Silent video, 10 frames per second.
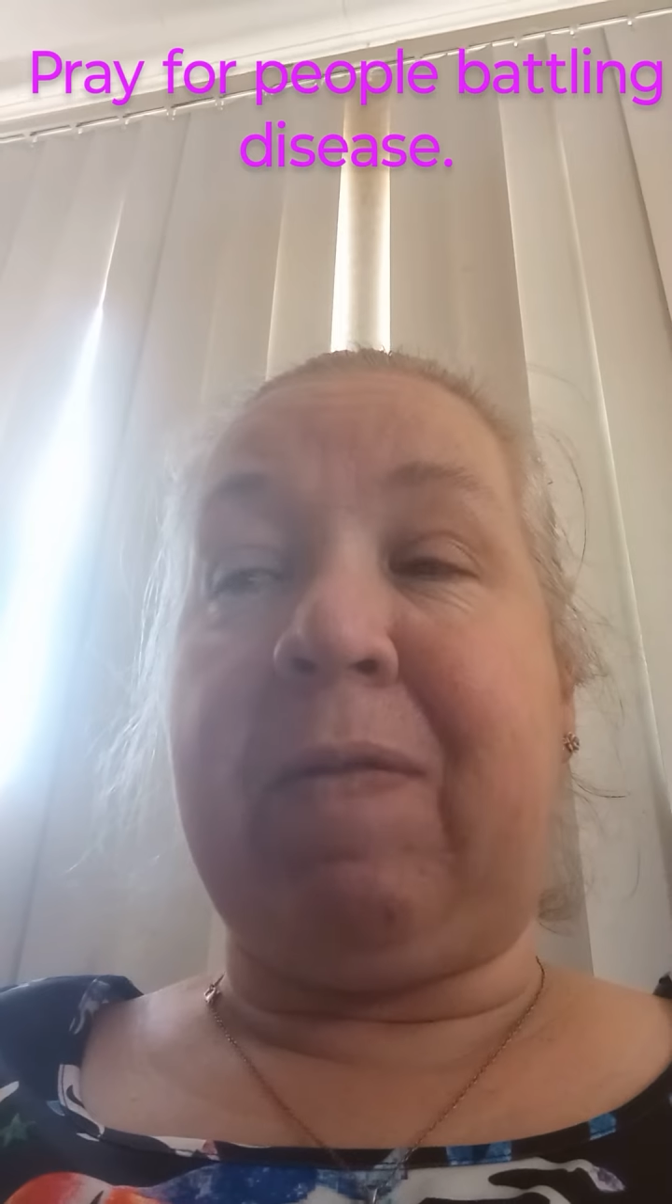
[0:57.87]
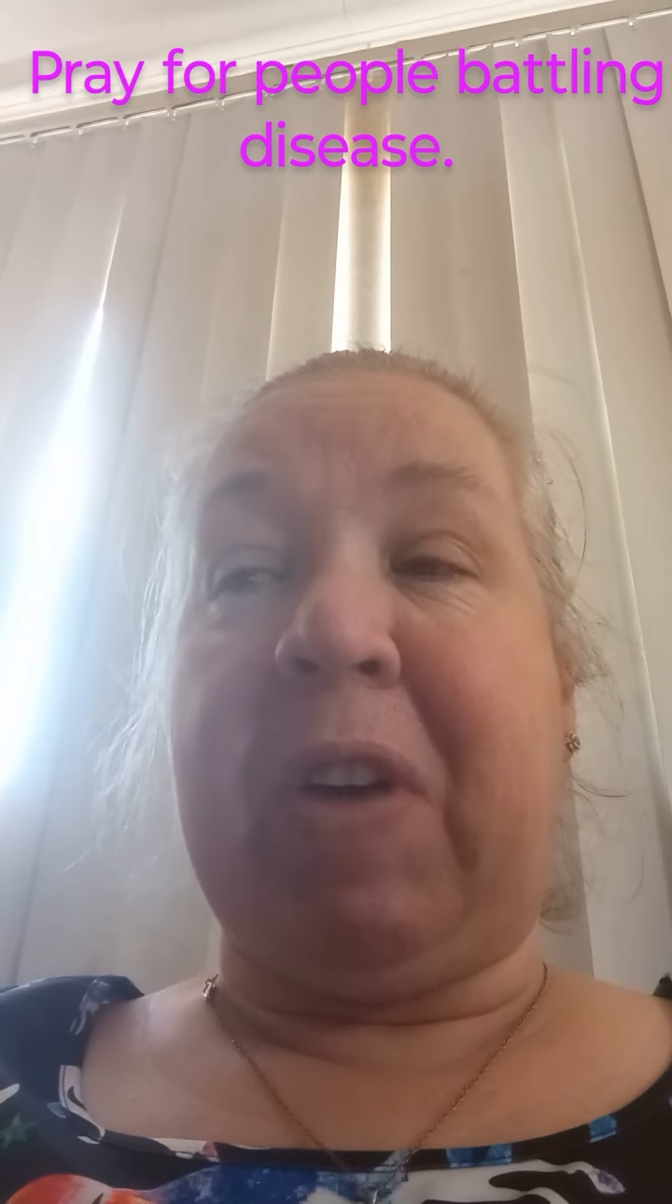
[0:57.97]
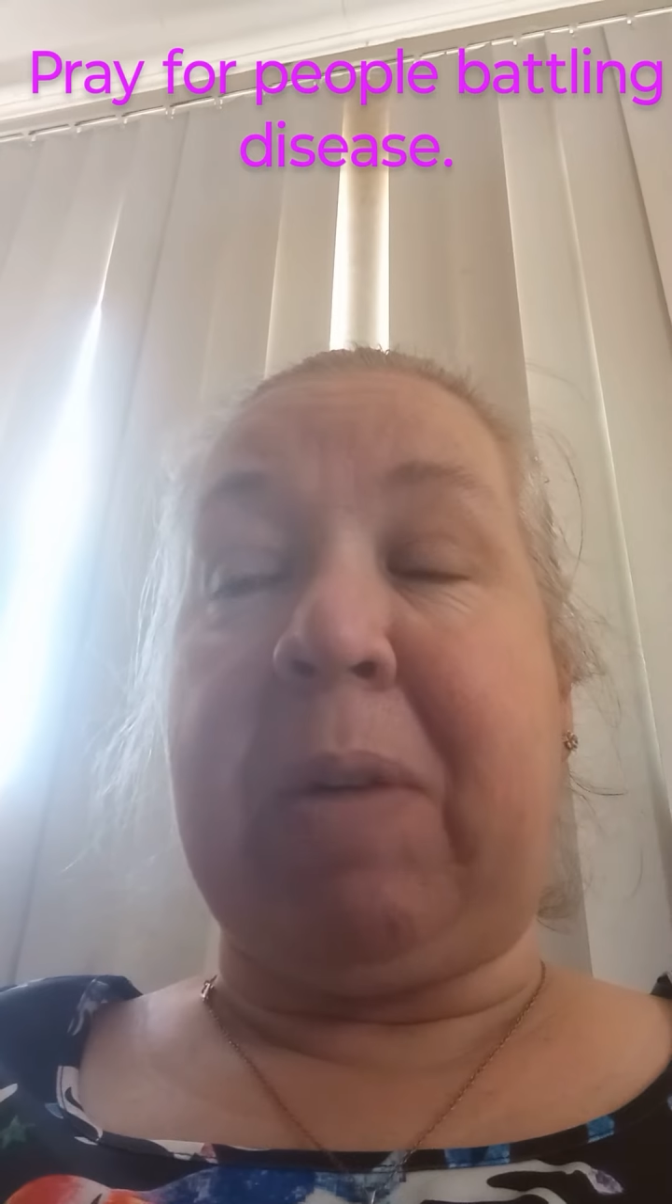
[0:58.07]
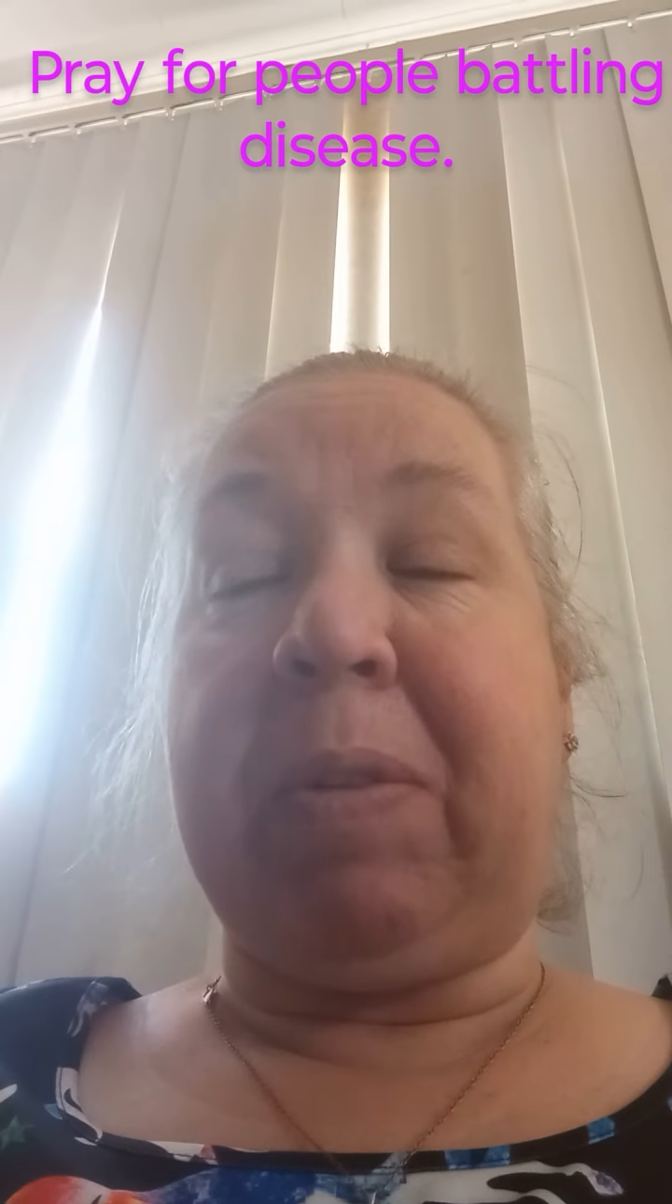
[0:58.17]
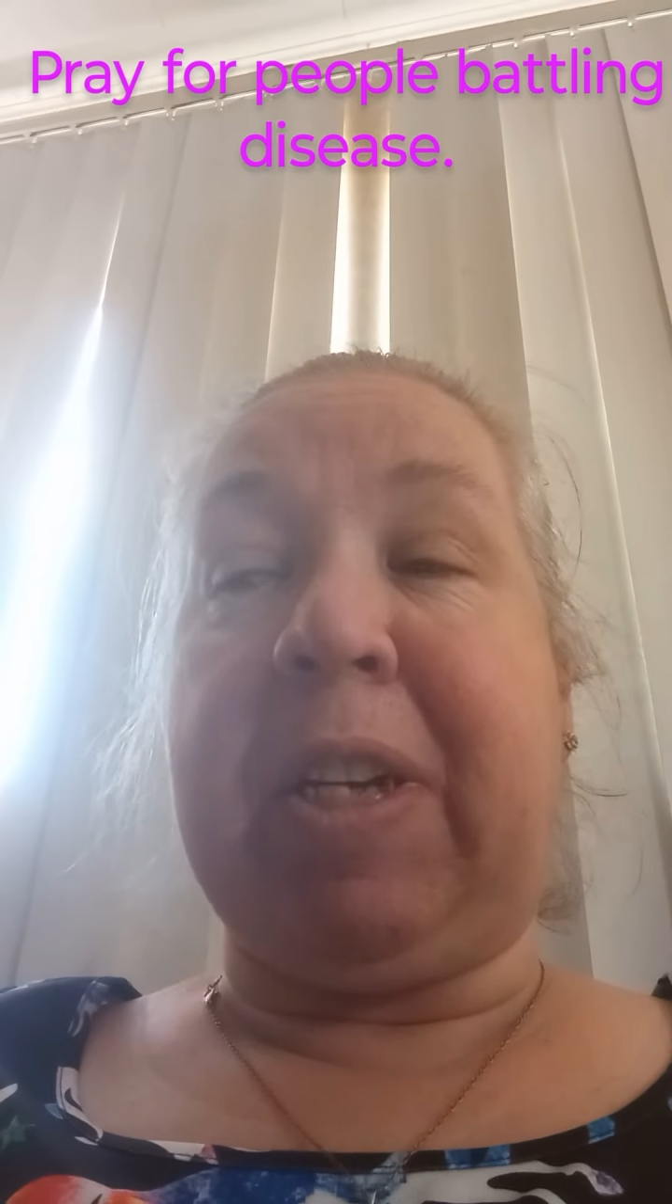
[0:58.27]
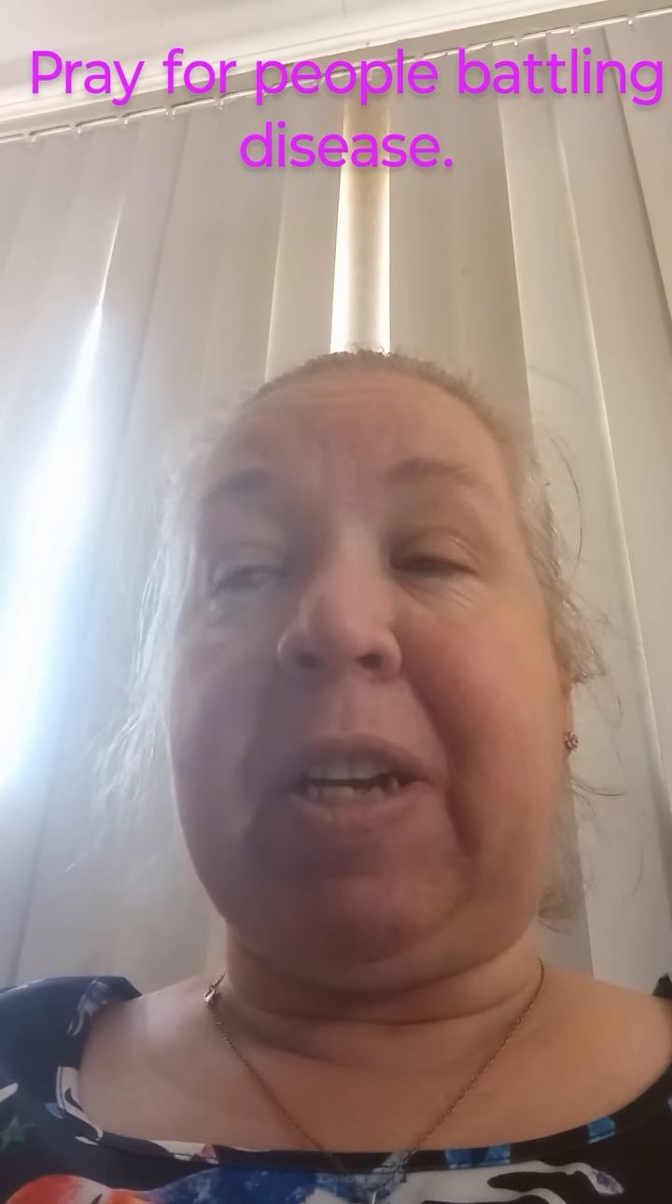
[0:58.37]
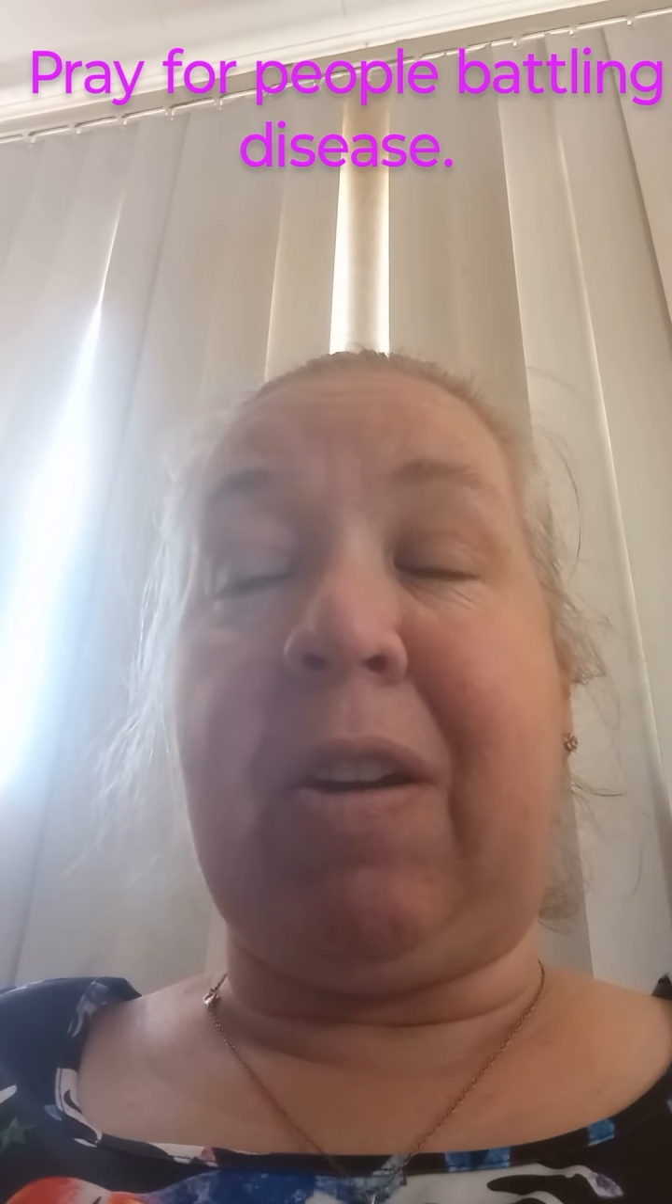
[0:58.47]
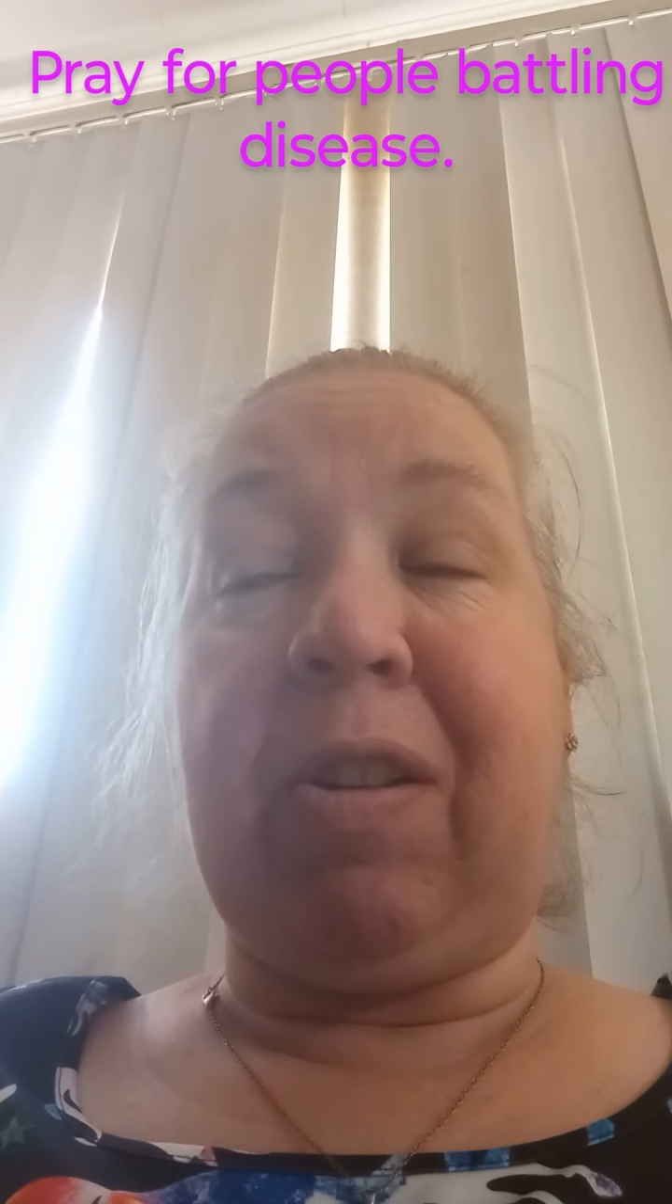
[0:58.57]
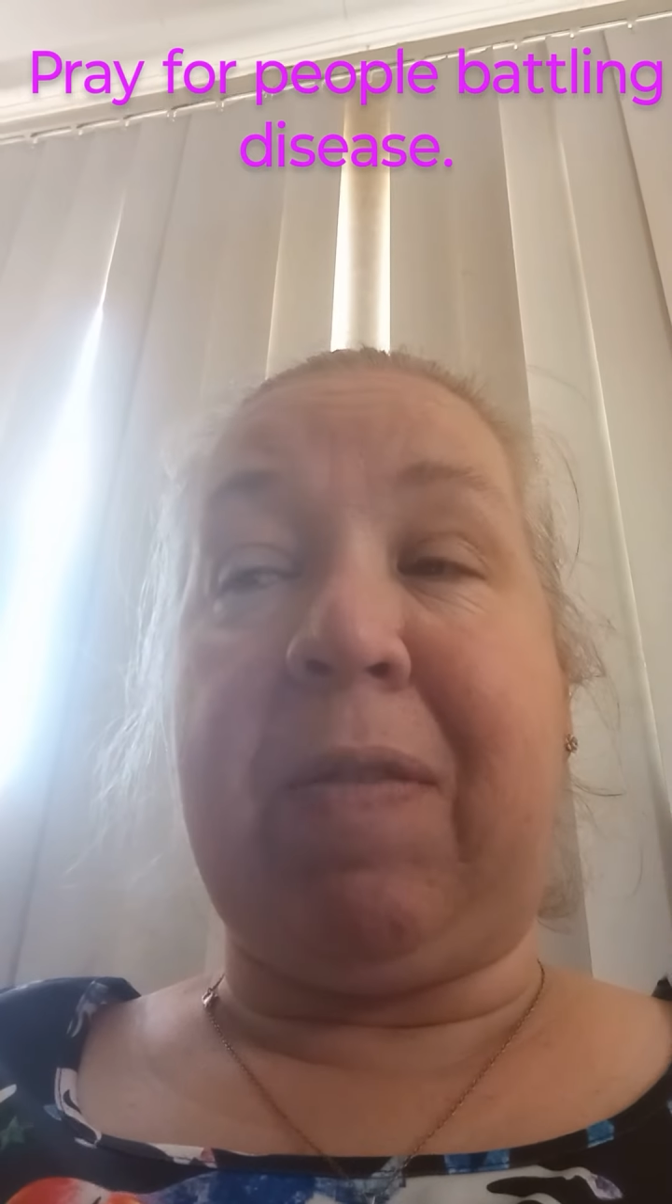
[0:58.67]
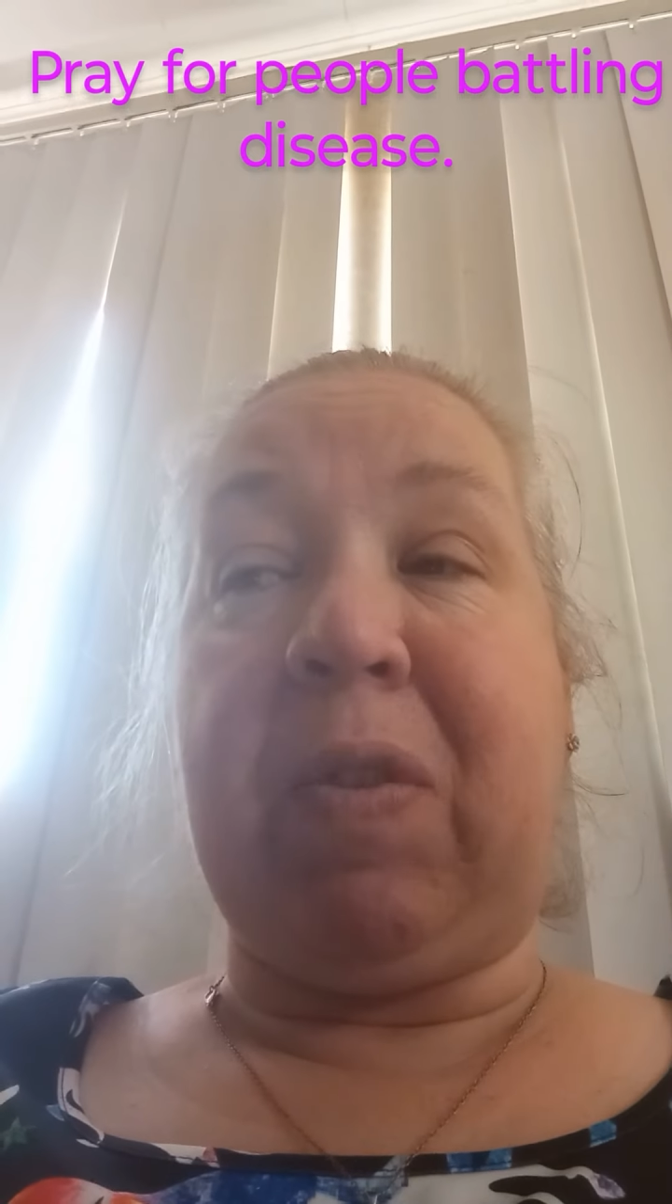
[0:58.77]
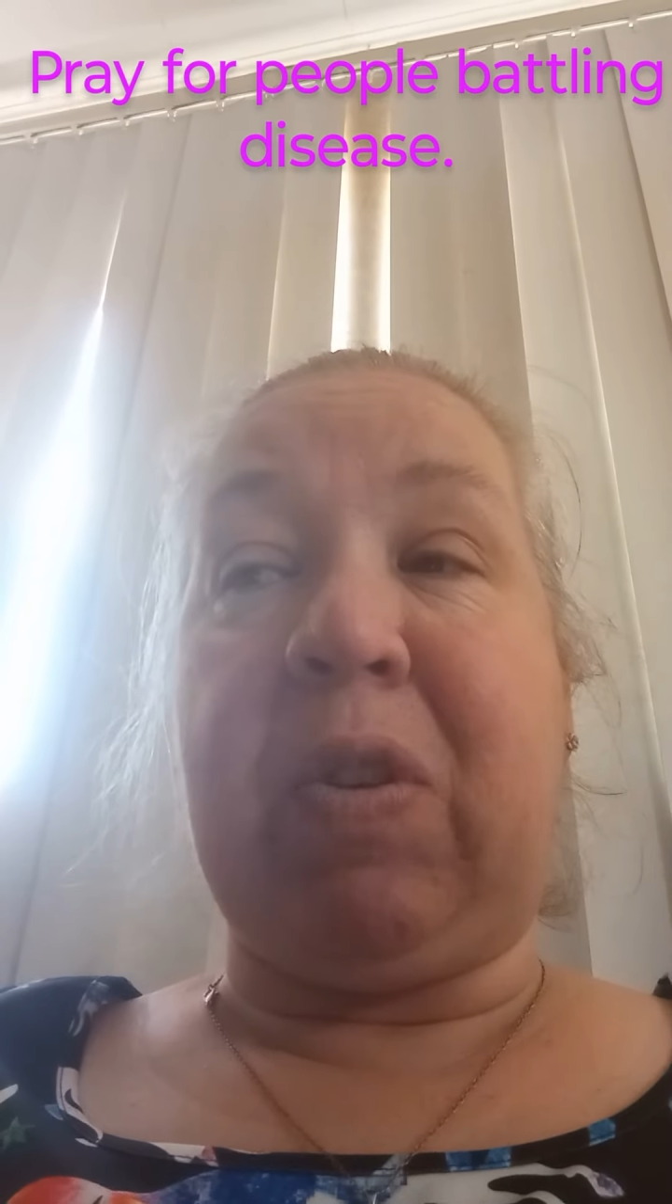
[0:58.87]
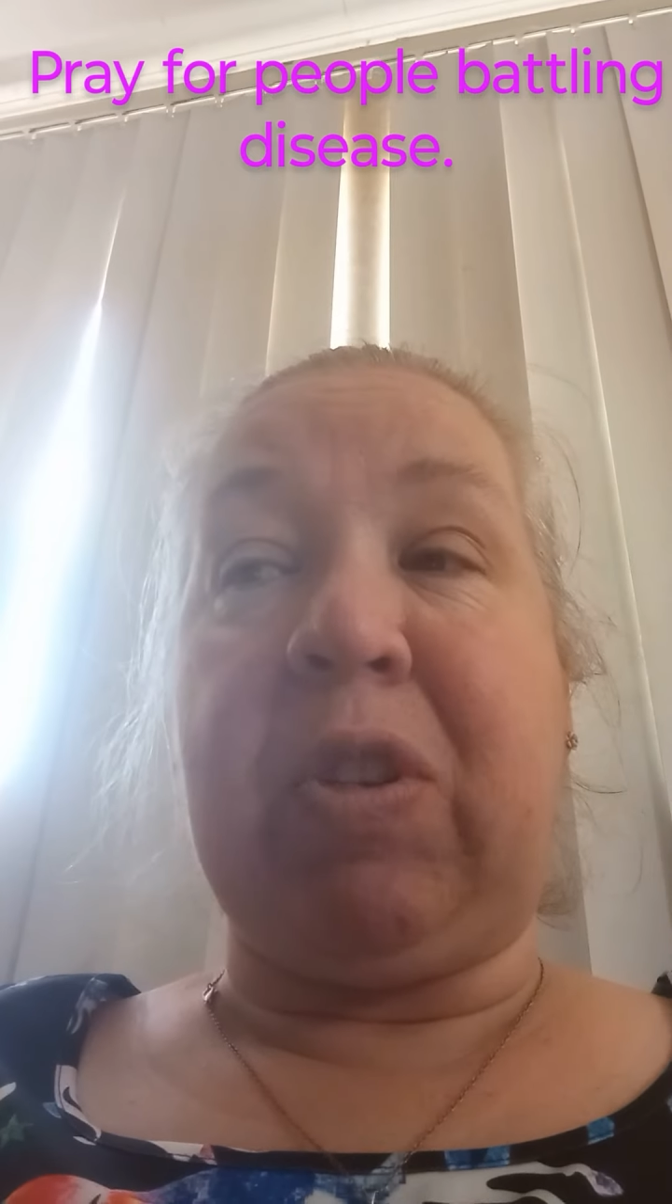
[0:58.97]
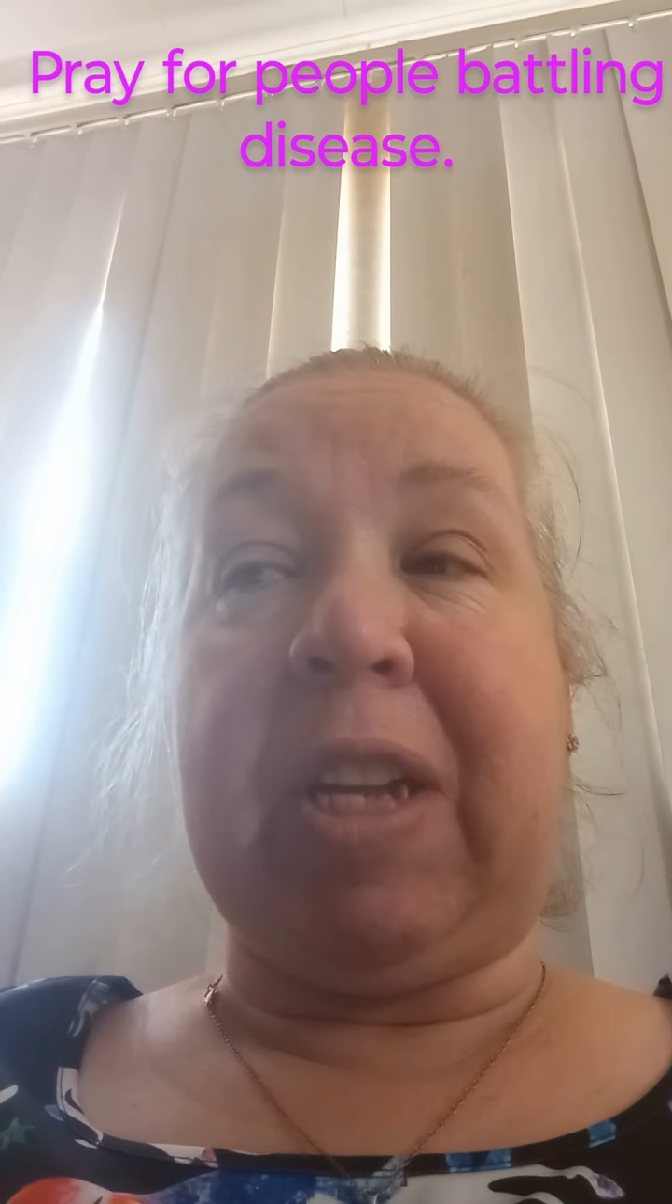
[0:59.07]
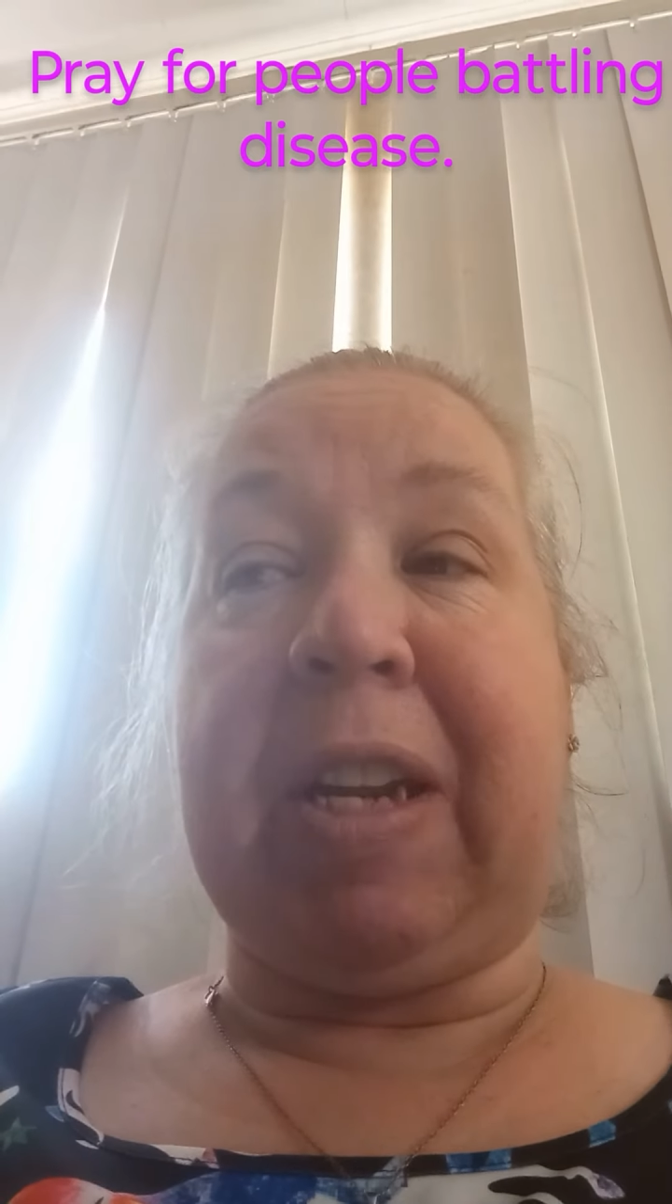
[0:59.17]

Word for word: family, caregivers,